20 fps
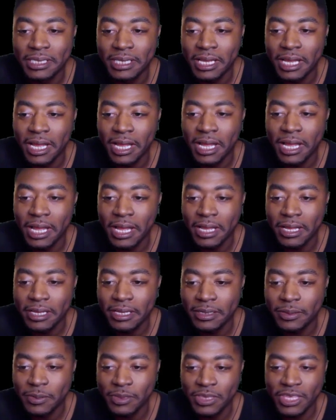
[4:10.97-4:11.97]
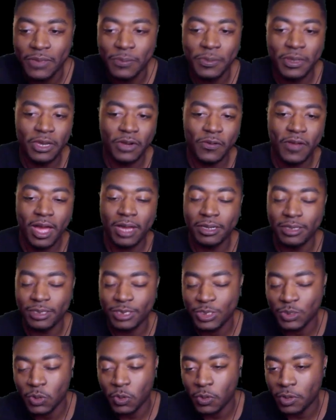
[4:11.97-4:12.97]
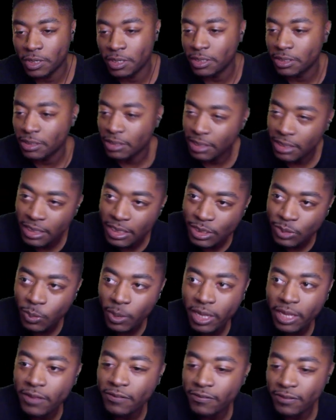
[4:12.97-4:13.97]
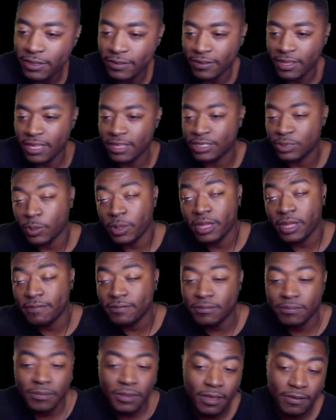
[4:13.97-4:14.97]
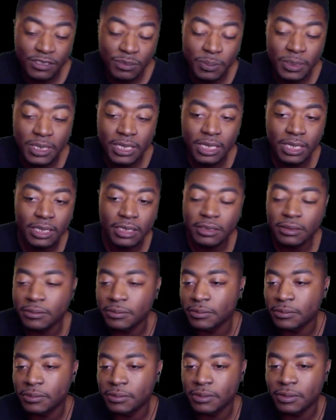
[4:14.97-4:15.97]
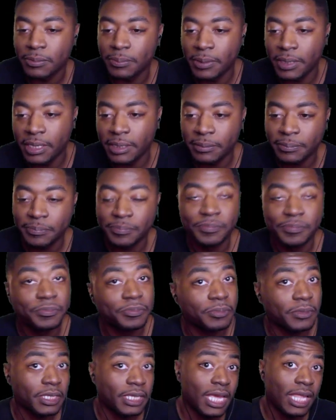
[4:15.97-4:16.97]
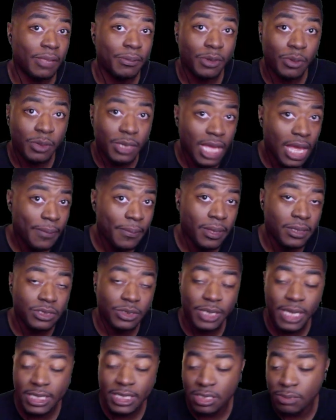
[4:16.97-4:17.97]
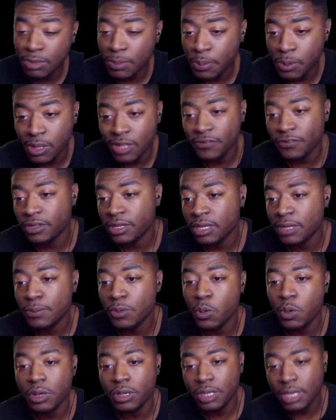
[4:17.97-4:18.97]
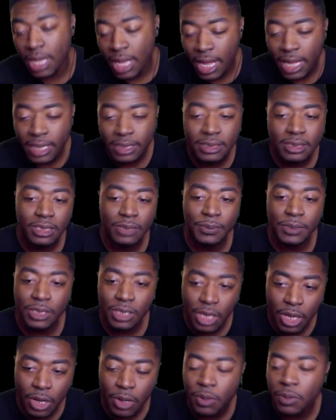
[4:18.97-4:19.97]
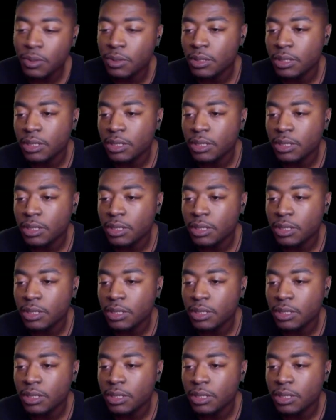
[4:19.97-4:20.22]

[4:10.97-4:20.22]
with him being around in the story and his way of speaking. But yeah, let me know in the comments. Are you guys gonna be pulling for him or not? Let me know.